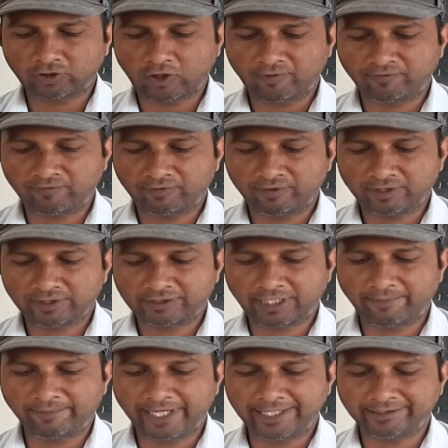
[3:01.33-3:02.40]
of
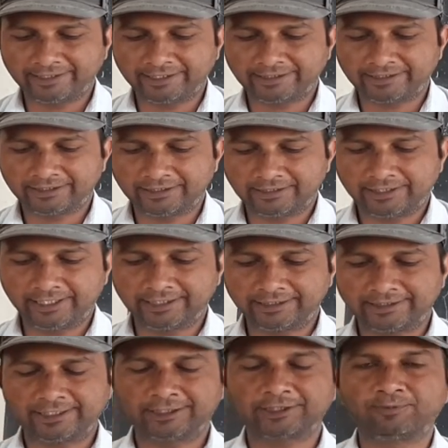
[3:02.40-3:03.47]
some gases,
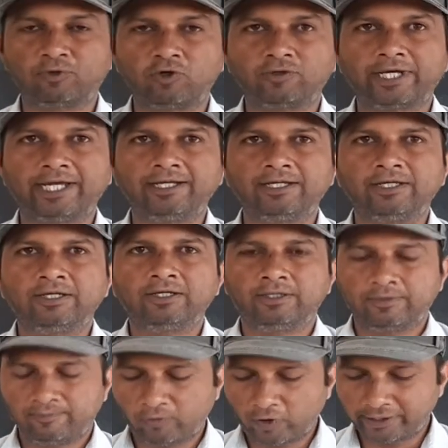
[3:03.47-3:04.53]
dust, smoke
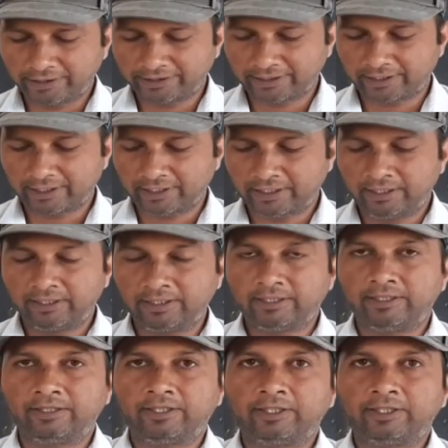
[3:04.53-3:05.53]
and moisture.